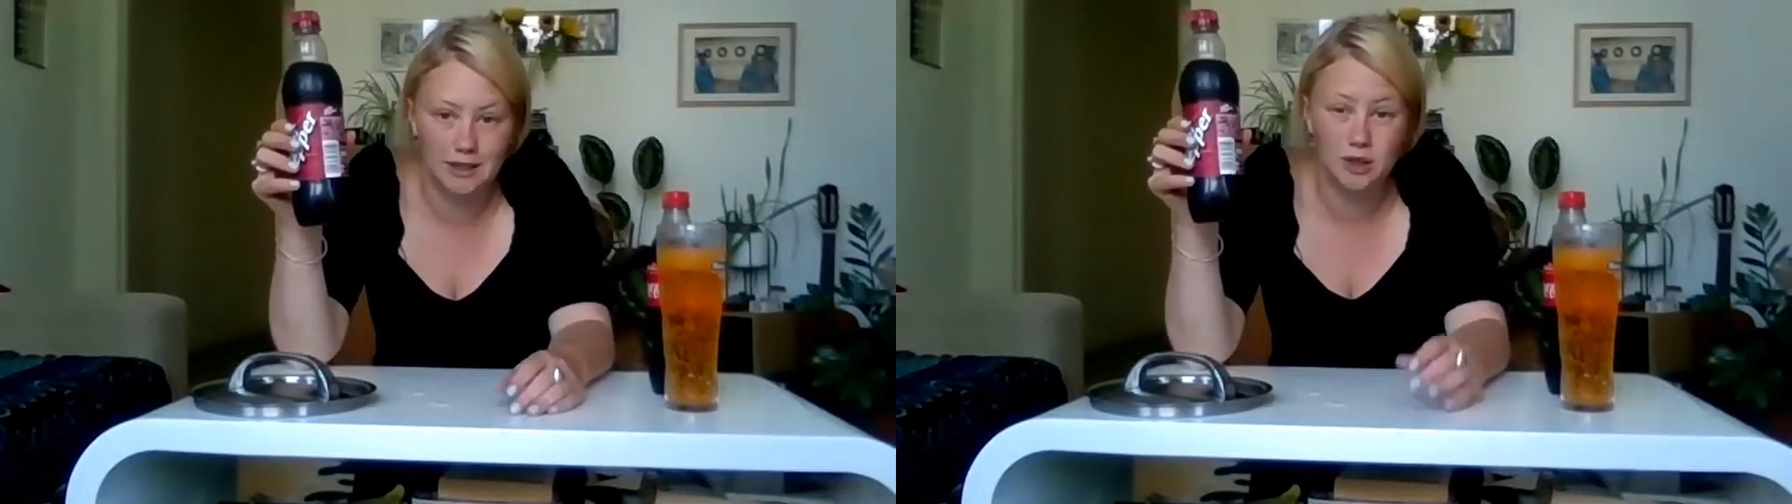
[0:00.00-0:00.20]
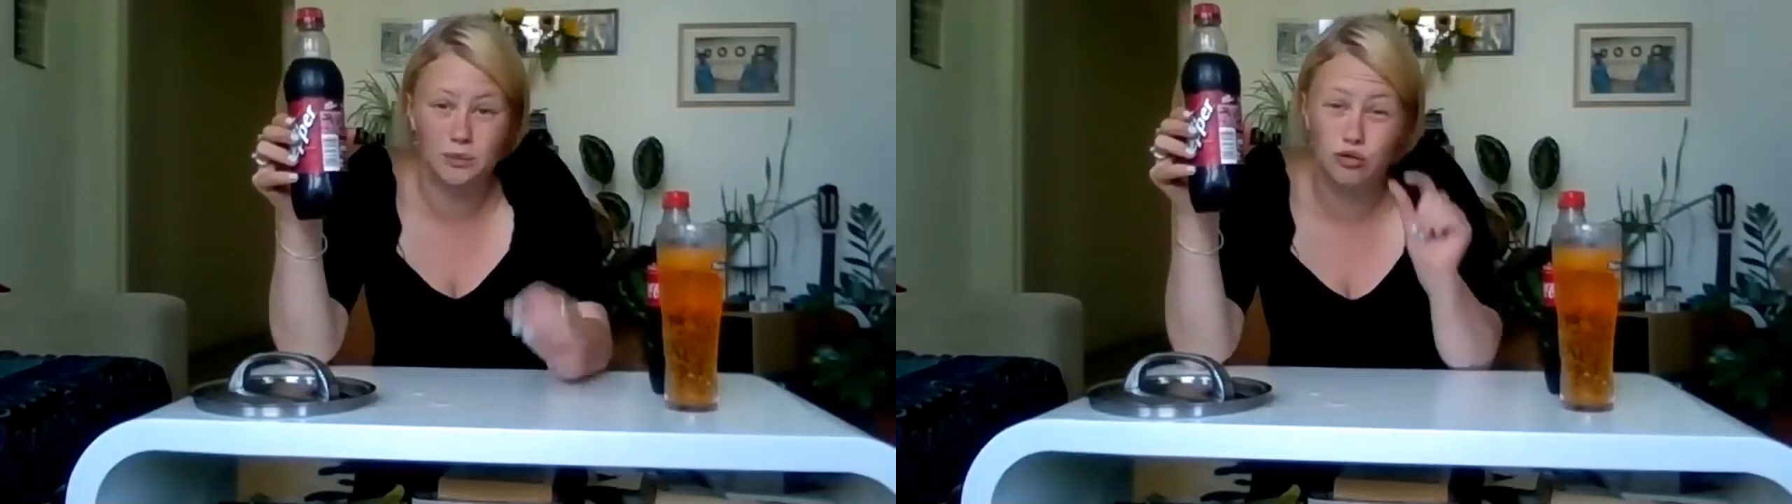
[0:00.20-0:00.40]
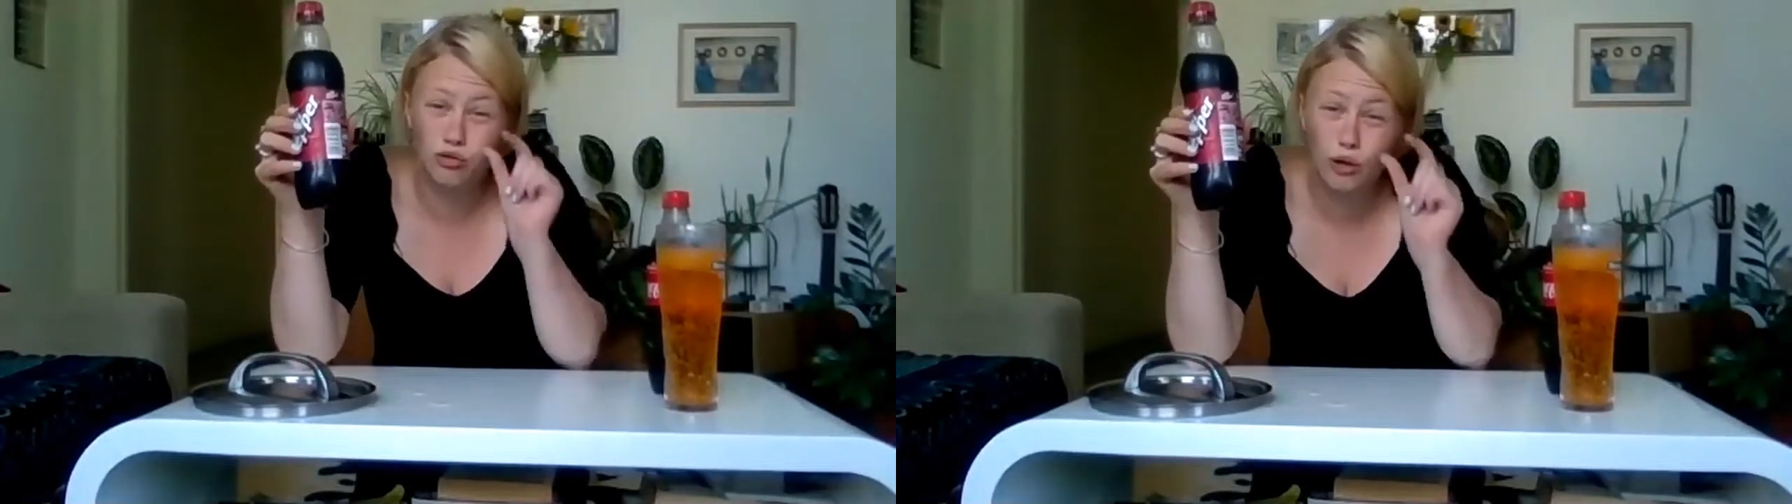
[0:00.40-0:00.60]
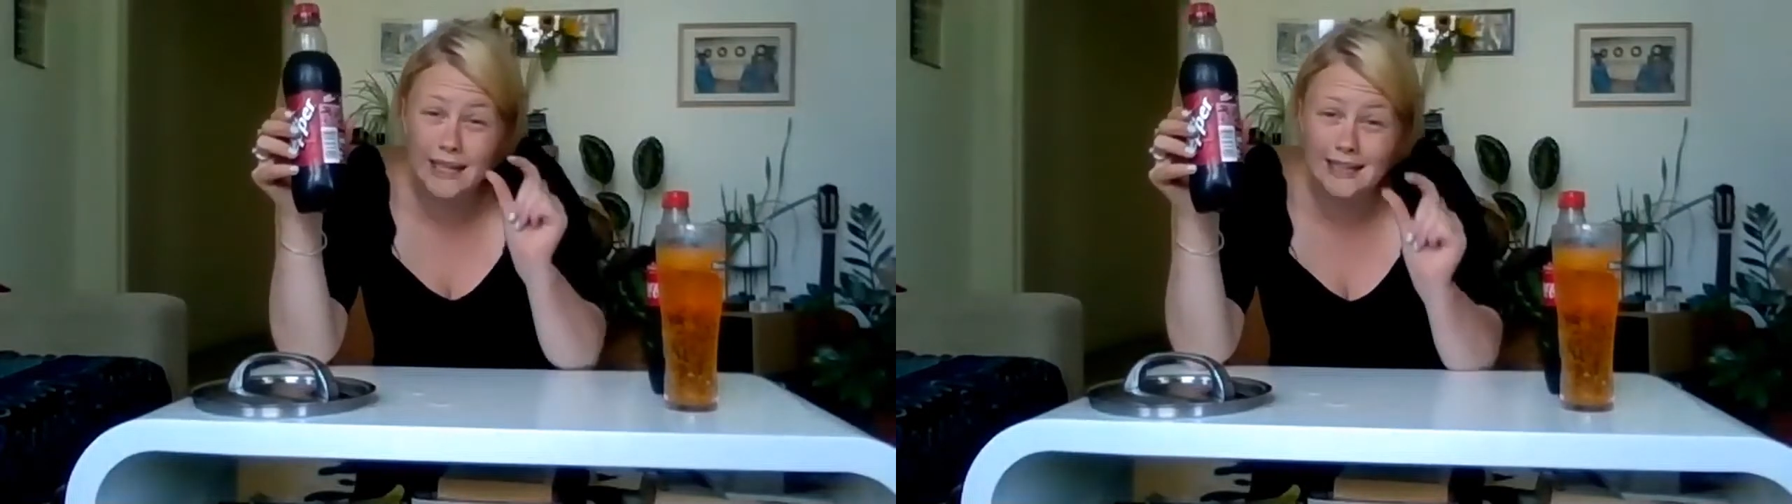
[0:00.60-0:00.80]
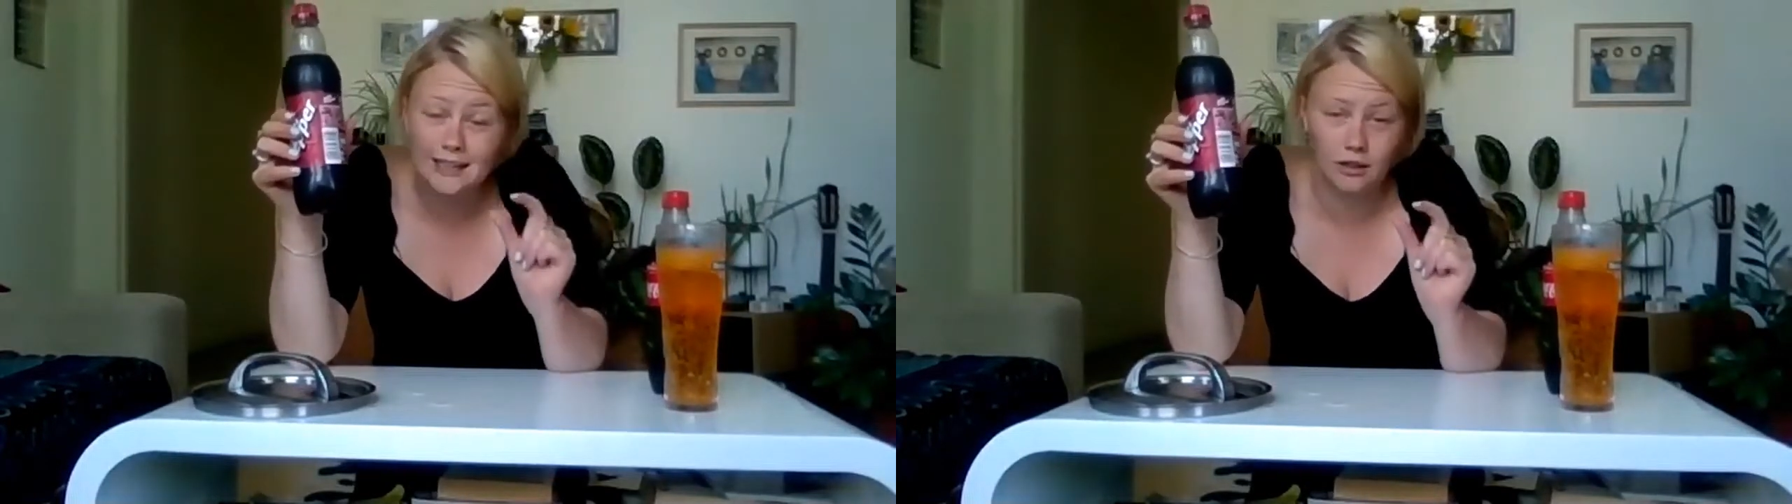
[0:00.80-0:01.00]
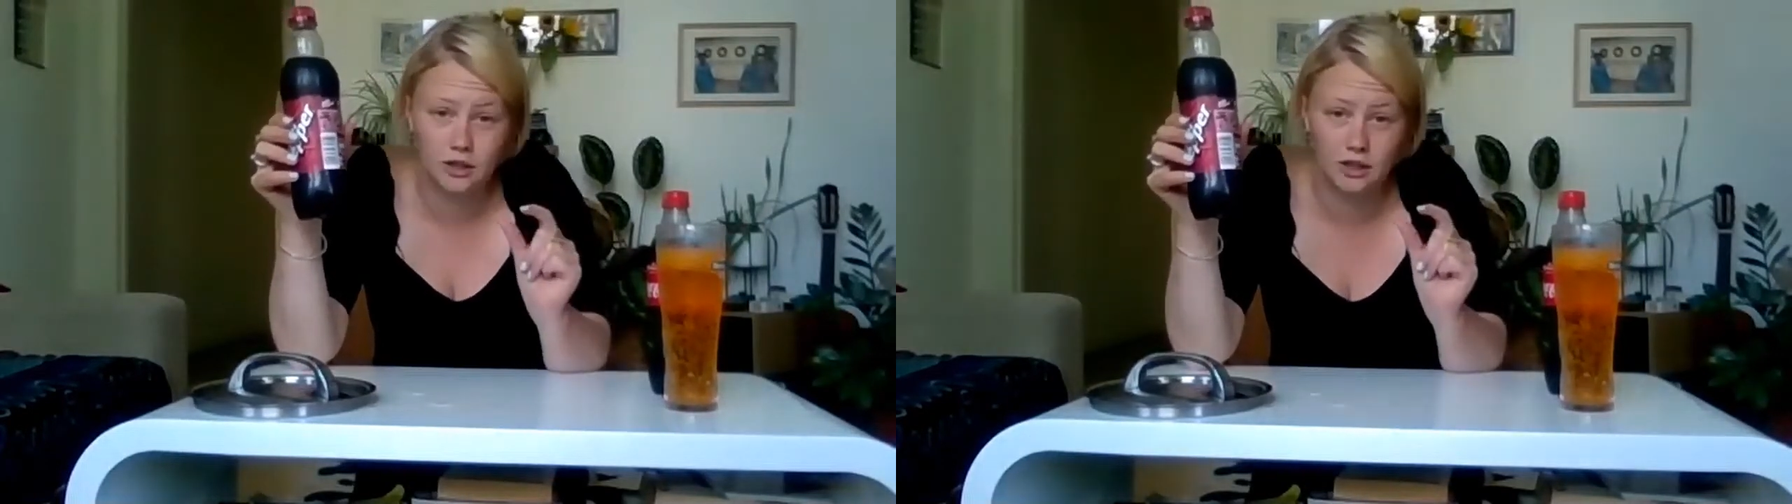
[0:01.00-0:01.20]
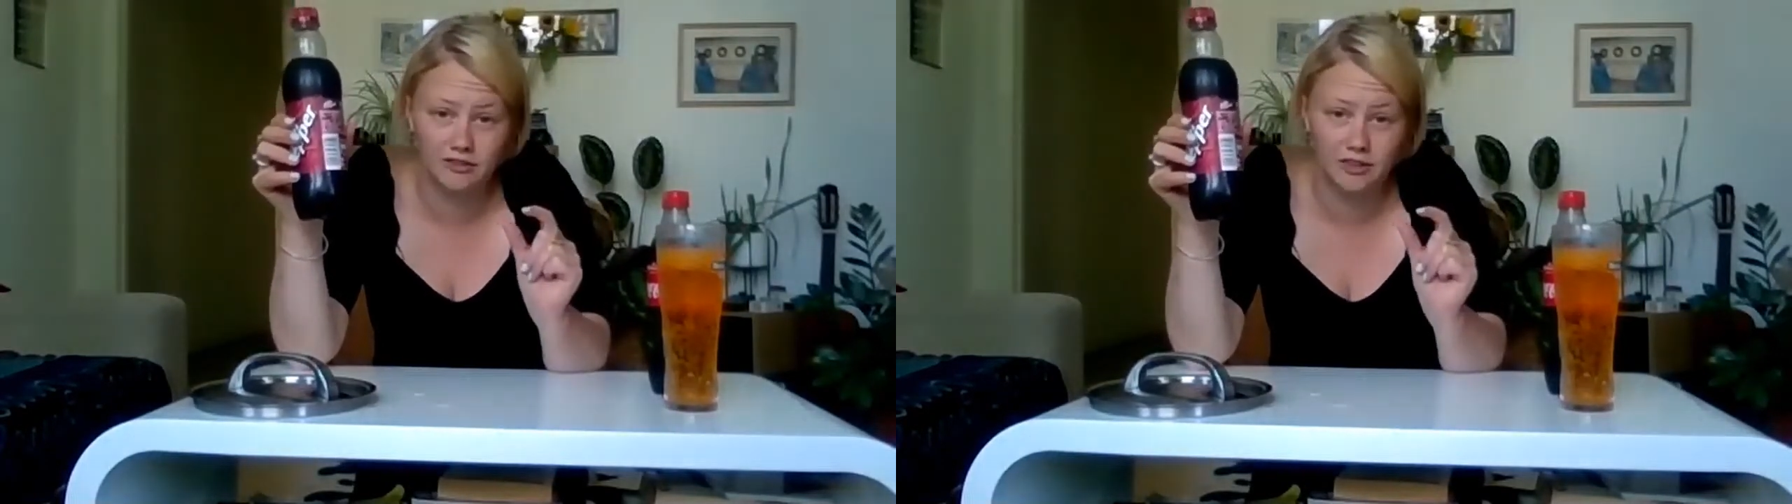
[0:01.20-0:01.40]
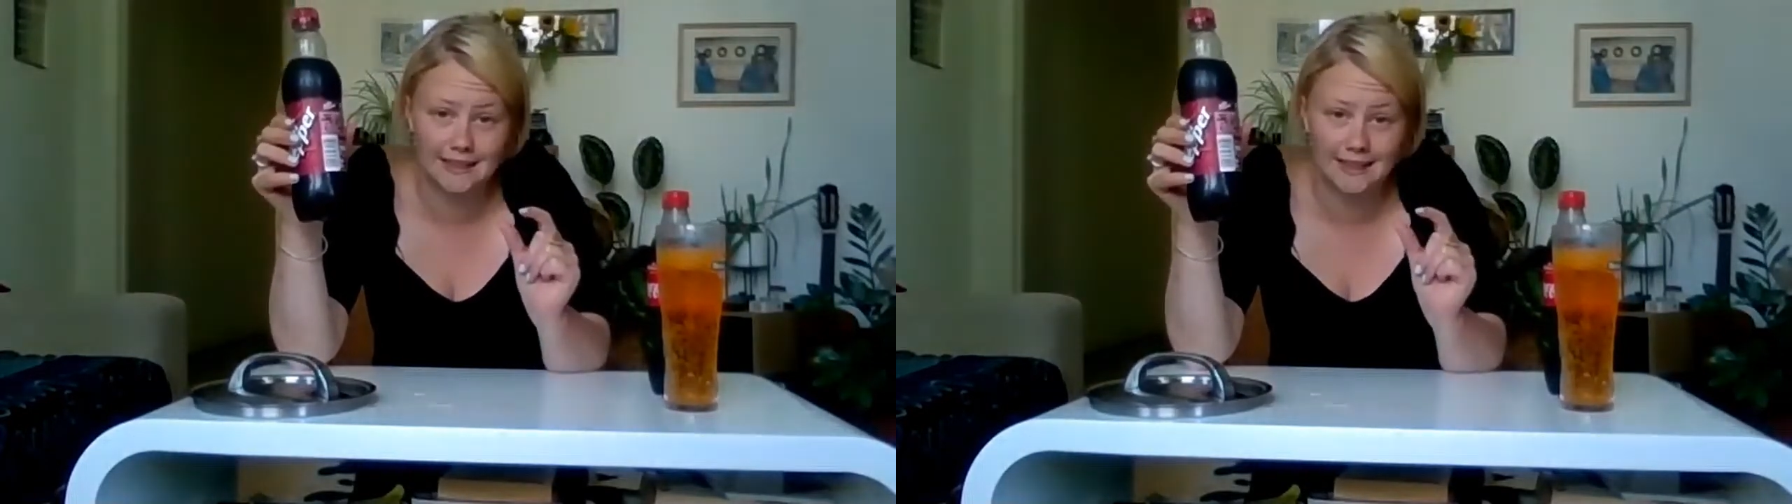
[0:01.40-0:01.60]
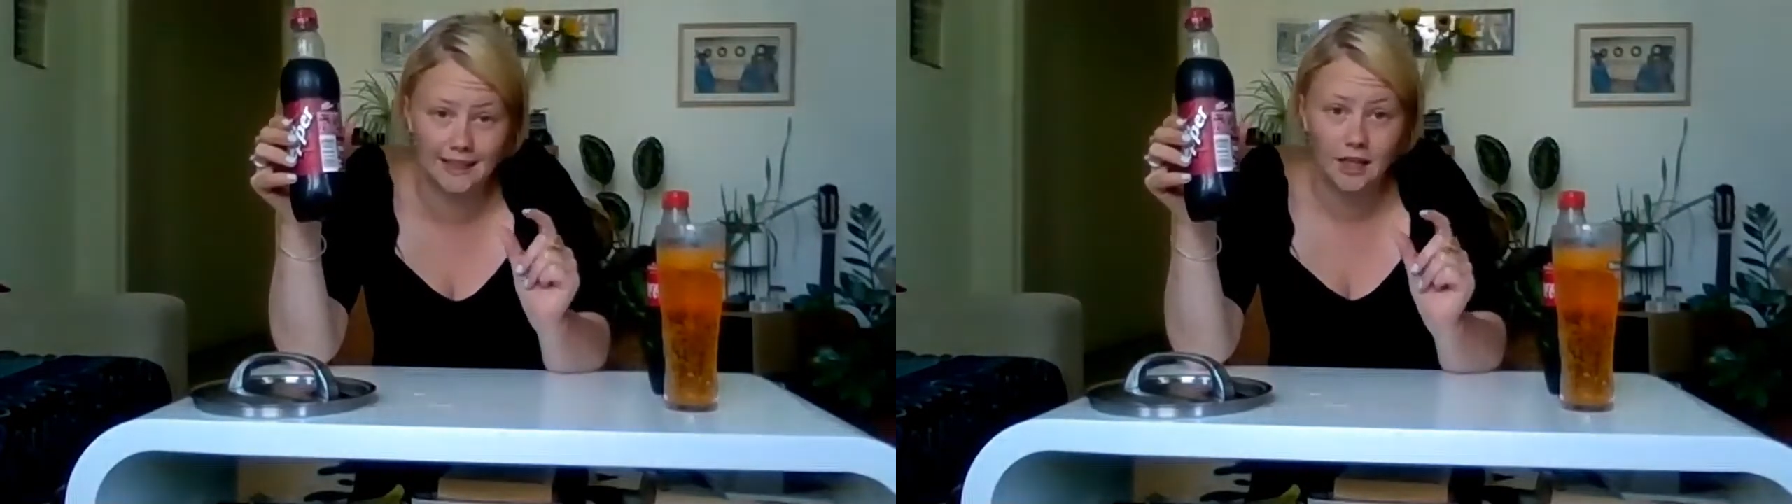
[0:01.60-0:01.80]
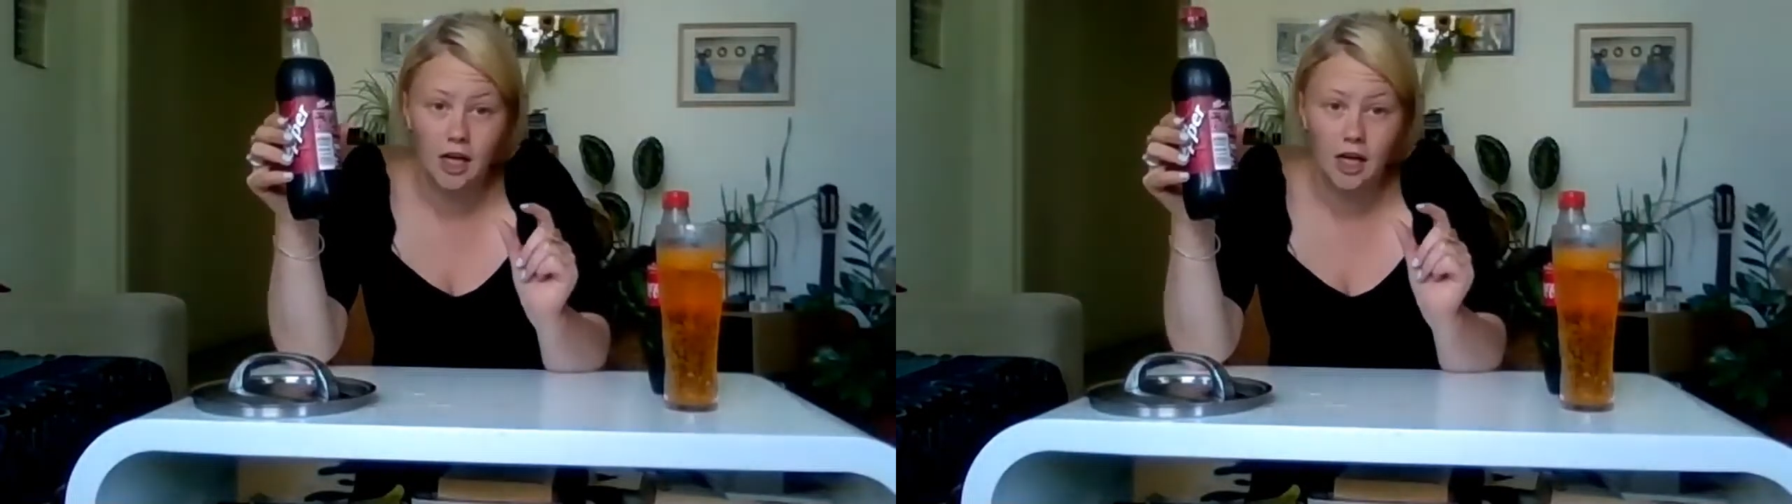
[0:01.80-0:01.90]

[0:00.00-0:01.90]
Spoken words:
So it's really close to freezing,